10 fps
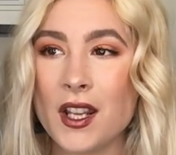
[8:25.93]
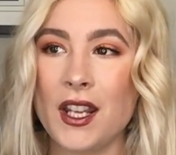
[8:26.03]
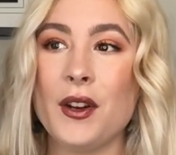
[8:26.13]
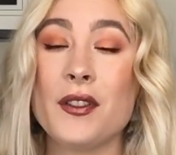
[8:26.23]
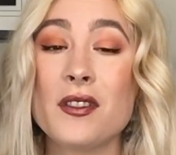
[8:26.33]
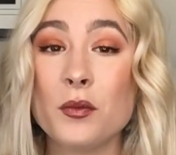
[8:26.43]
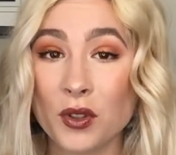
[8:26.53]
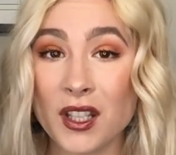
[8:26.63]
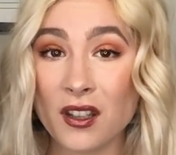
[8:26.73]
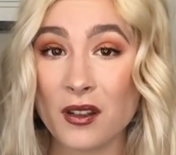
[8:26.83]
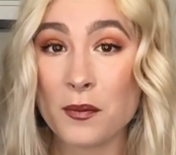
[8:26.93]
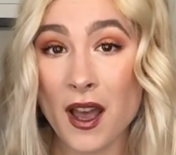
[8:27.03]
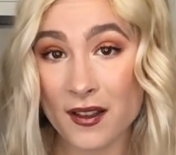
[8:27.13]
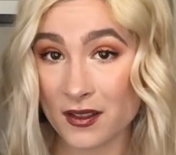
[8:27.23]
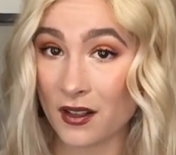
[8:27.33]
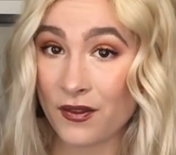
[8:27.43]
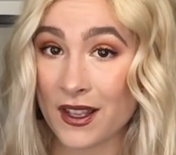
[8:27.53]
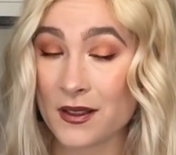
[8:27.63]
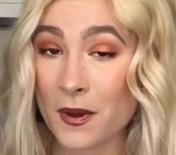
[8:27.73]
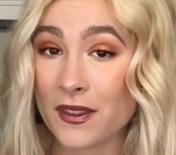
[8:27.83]
hearing some really good positive
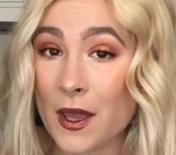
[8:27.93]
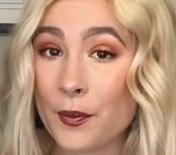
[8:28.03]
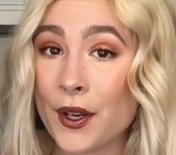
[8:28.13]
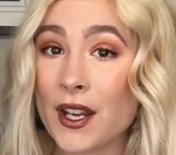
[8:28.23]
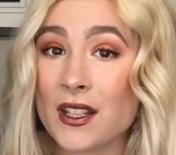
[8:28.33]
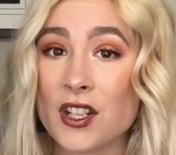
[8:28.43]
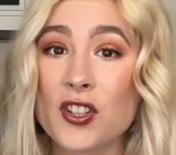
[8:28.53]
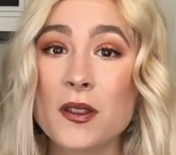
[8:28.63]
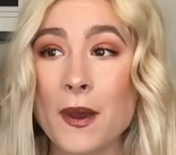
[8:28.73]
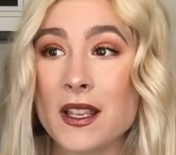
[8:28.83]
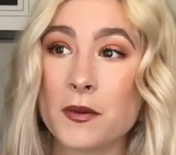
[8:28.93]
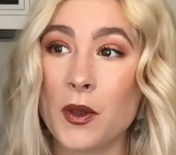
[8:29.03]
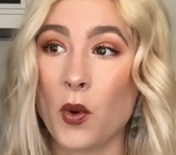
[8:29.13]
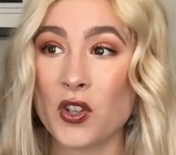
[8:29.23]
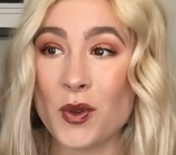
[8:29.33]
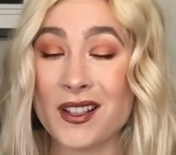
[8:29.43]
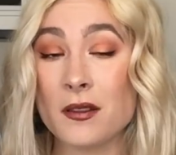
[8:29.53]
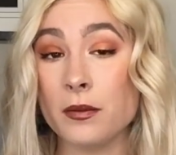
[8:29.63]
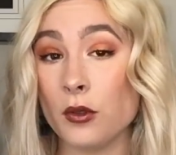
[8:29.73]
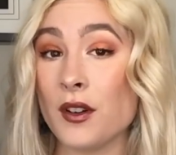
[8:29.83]
things about that brand and it just makes me want to
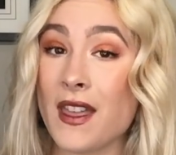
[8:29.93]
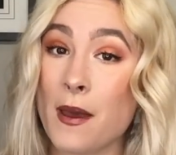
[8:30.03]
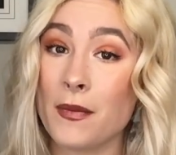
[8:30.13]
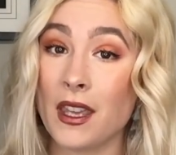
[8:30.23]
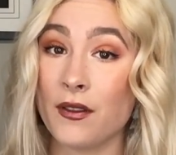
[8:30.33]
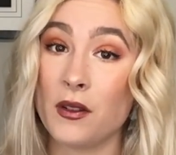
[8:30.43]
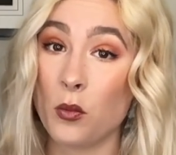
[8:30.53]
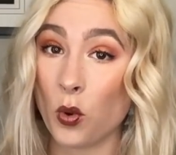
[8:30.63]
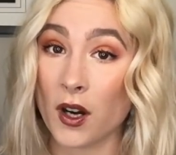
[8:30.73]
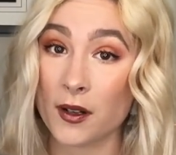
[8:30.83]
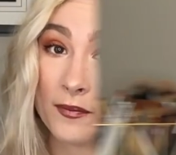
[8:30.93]
explore them even more.